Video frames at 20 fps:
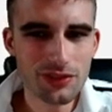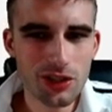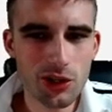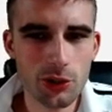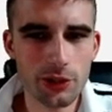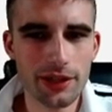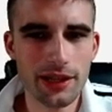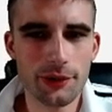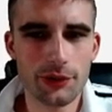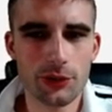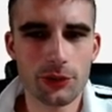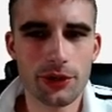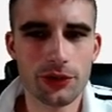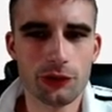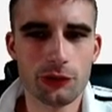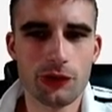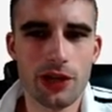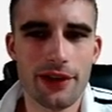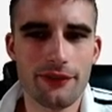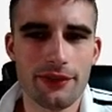only allowing
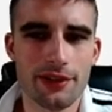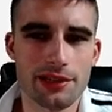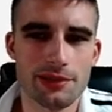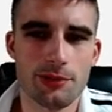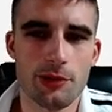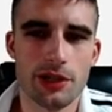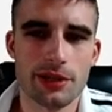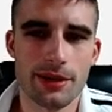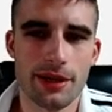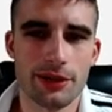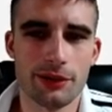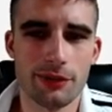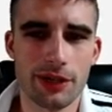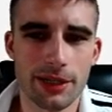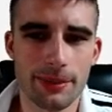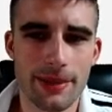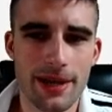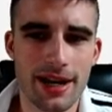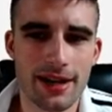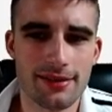23 DraftKings points for
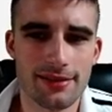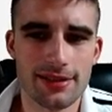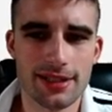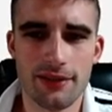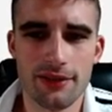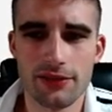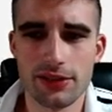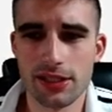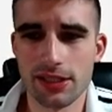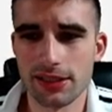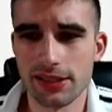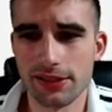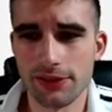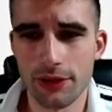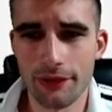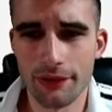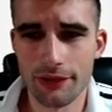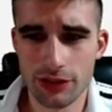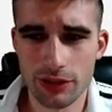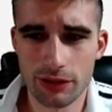running backs and 17
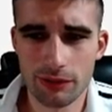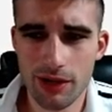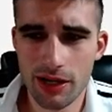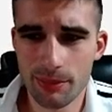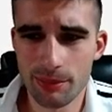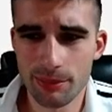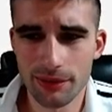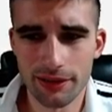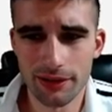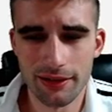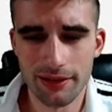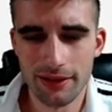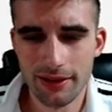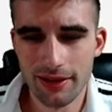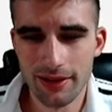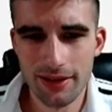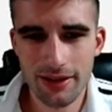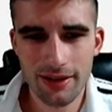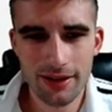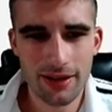DVOA versus the run, but
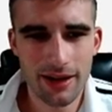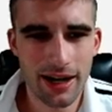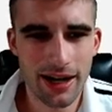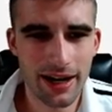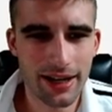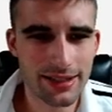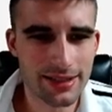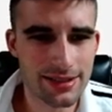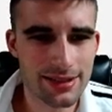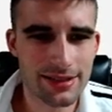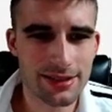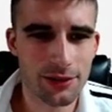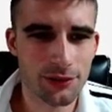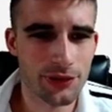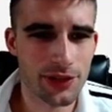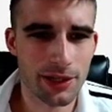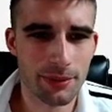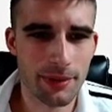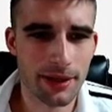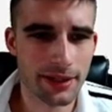I still
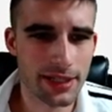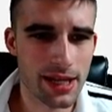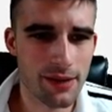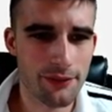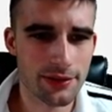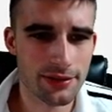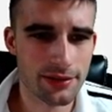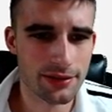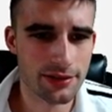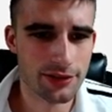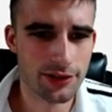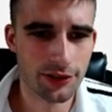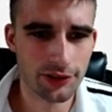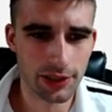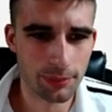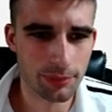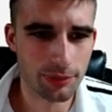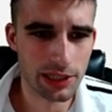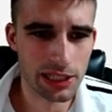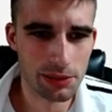think Mike Davis is
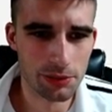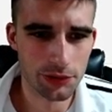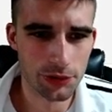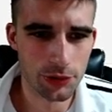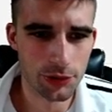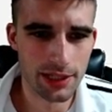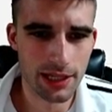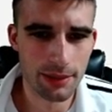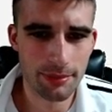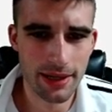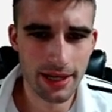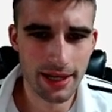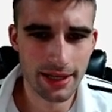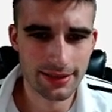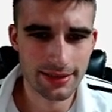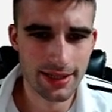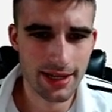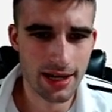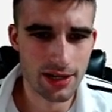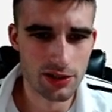certainly playable due to that
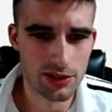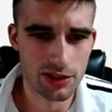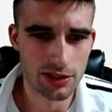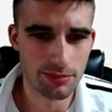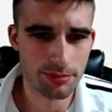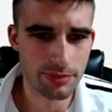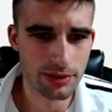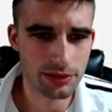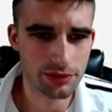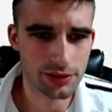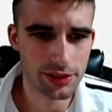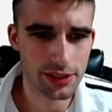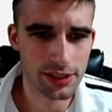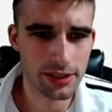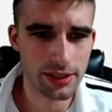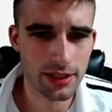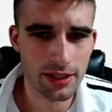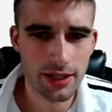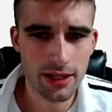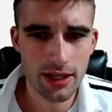pass-catching
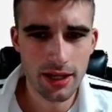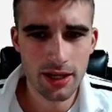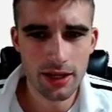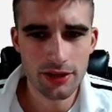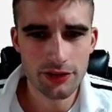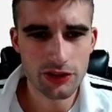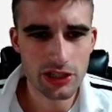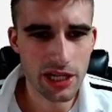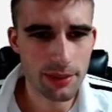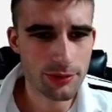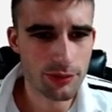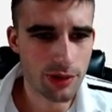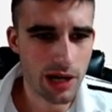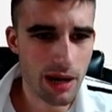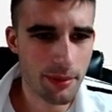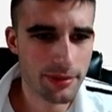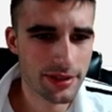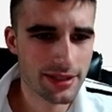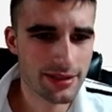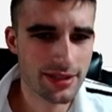ability. James
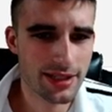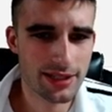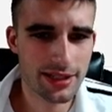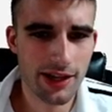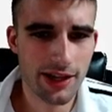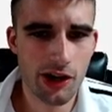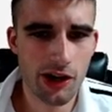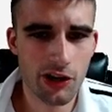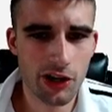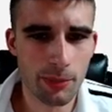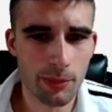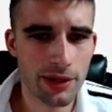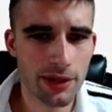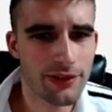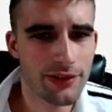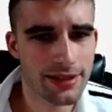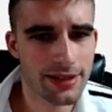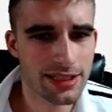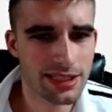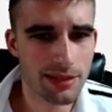Robinson, 6,800, a bit
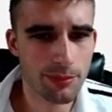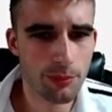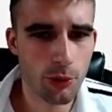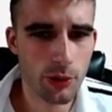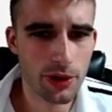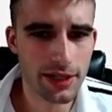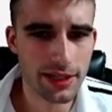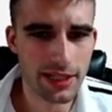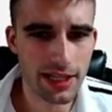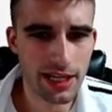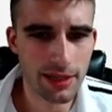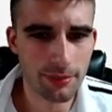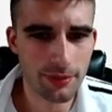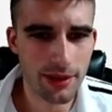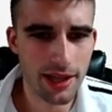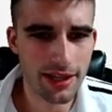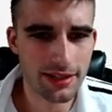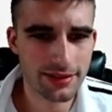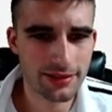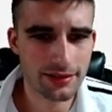of a disappointing game
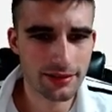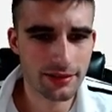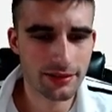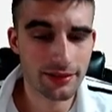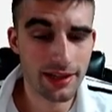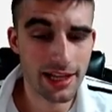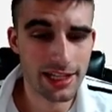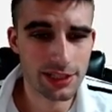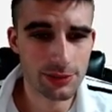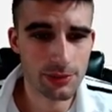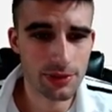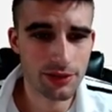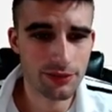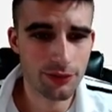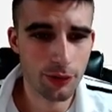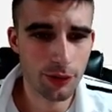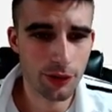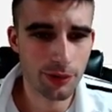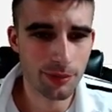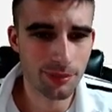last week
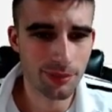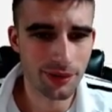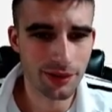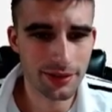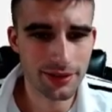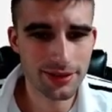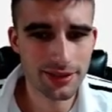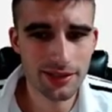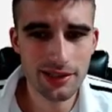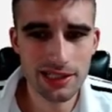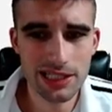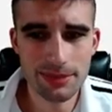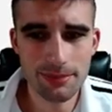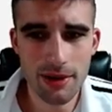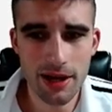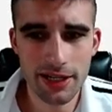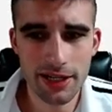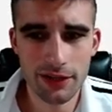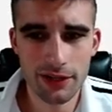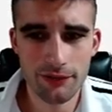for him, but it's a good
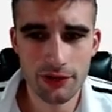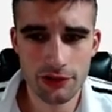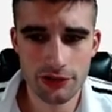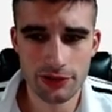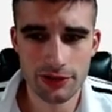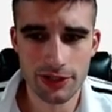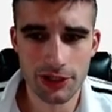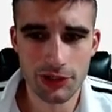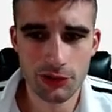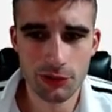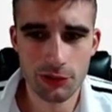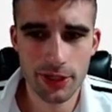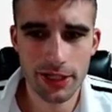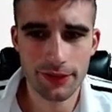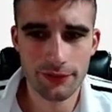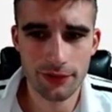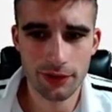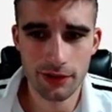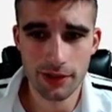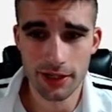spot here versus Detroit
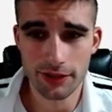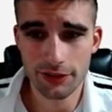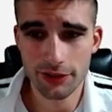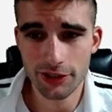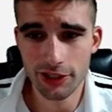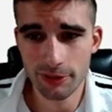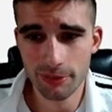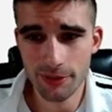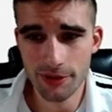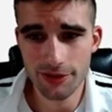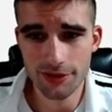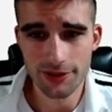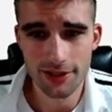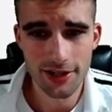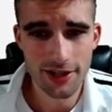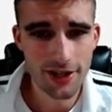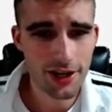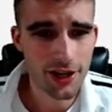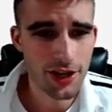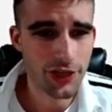if you're looking at their numbers.
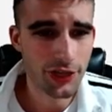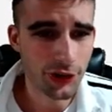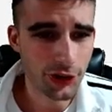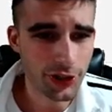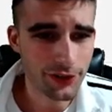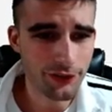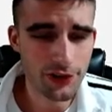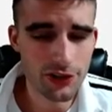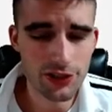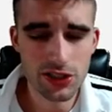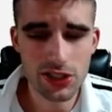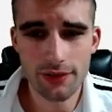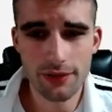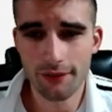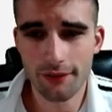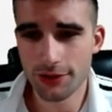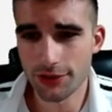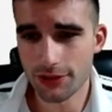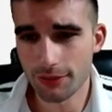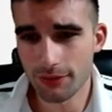31st
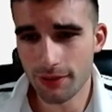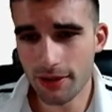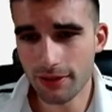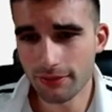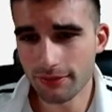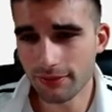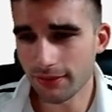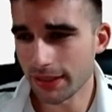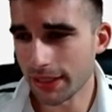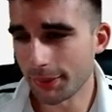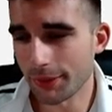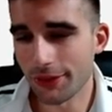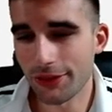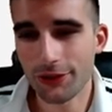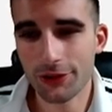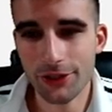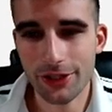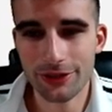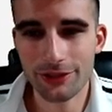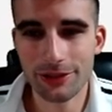DVOA versus the run, allowing
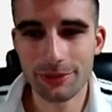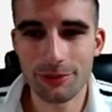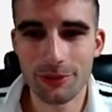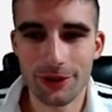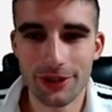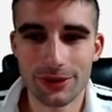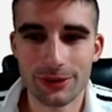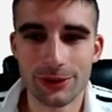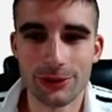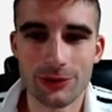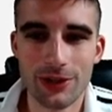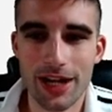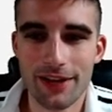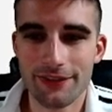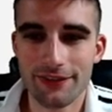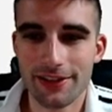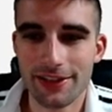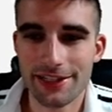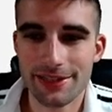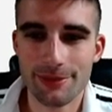33.3
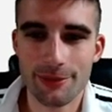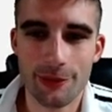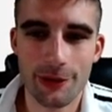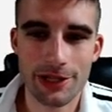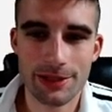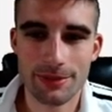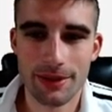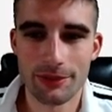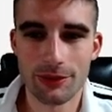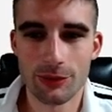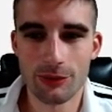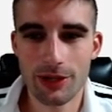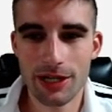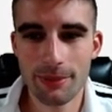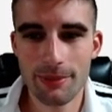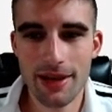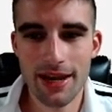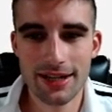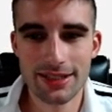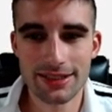DraftKings points per game to
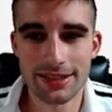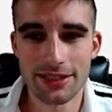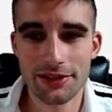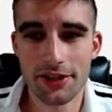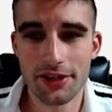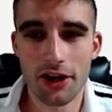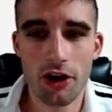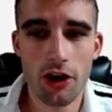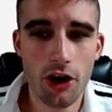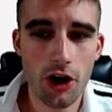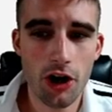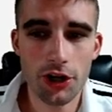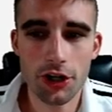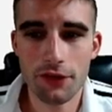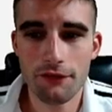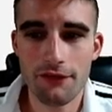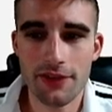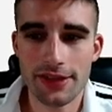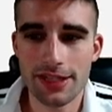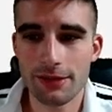running backs and nearly
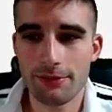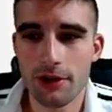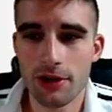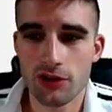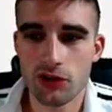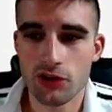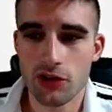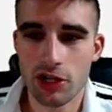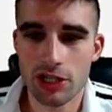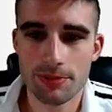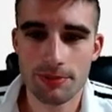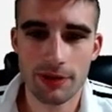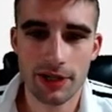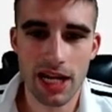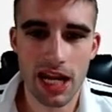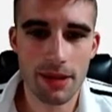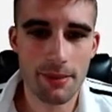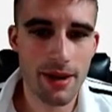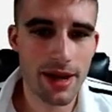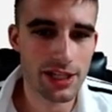150 rushing yards per
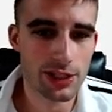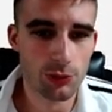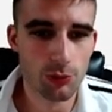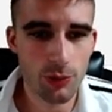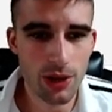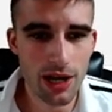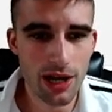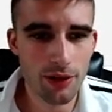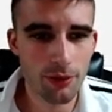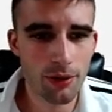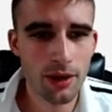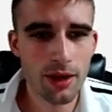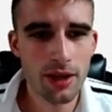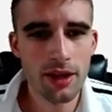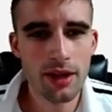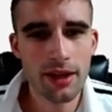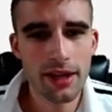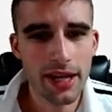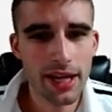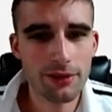game as well.
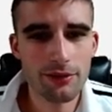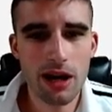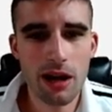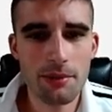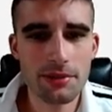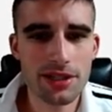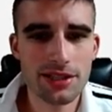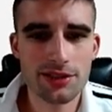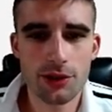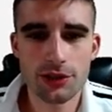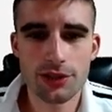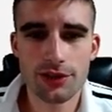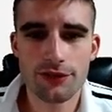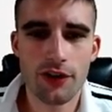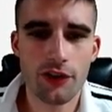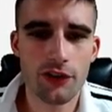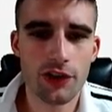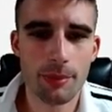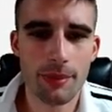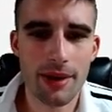And Robinson's also
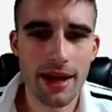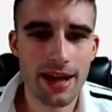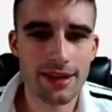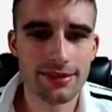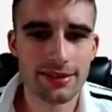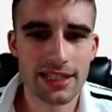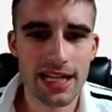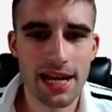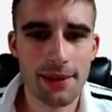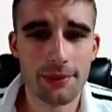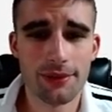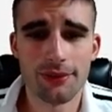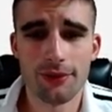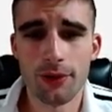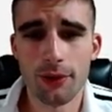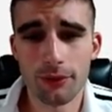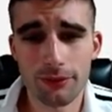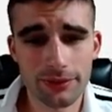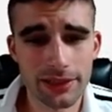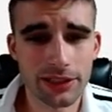involved in the passing game with
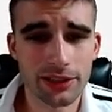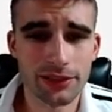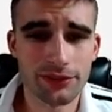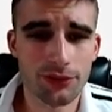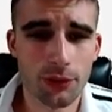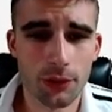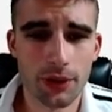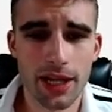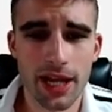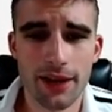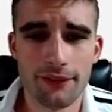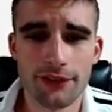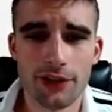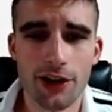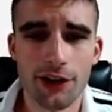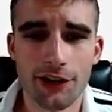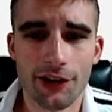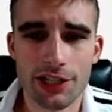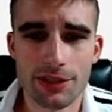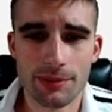nearly 4.5
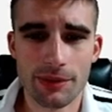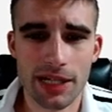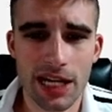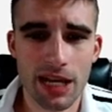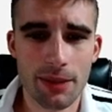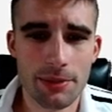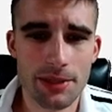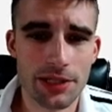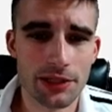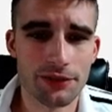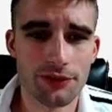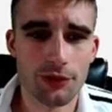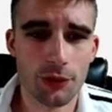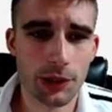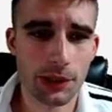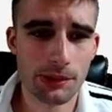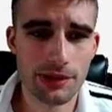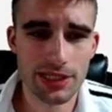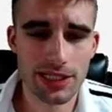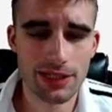targets per game, nearly
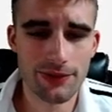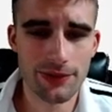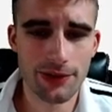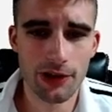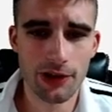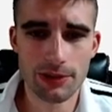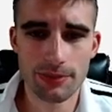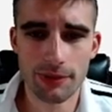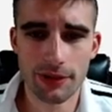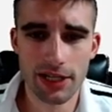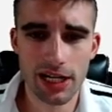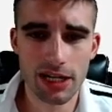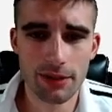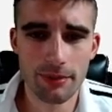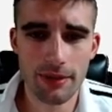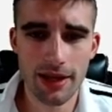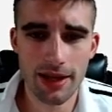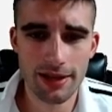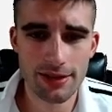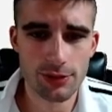40 receiving yards per
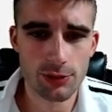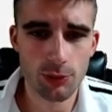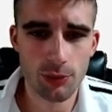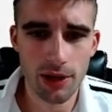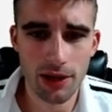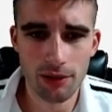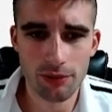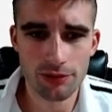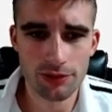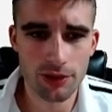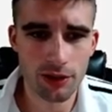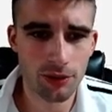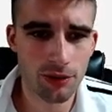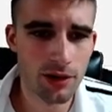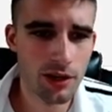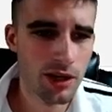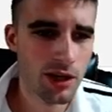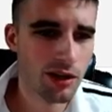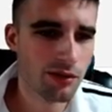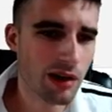game as well. So
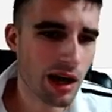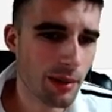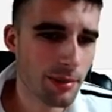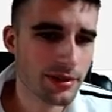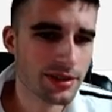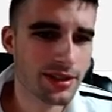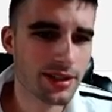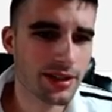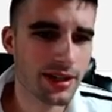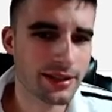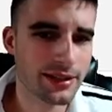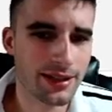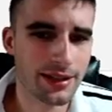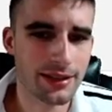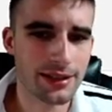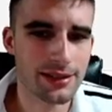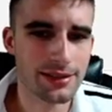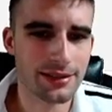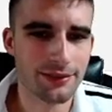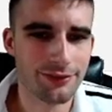Robinson, I
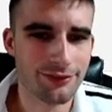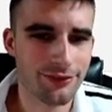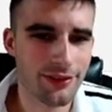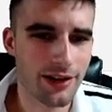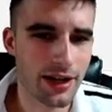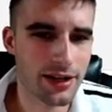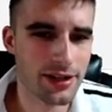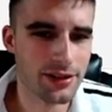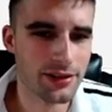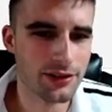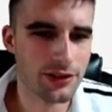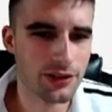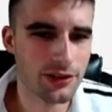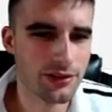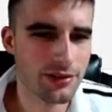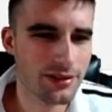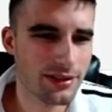think he's a fine,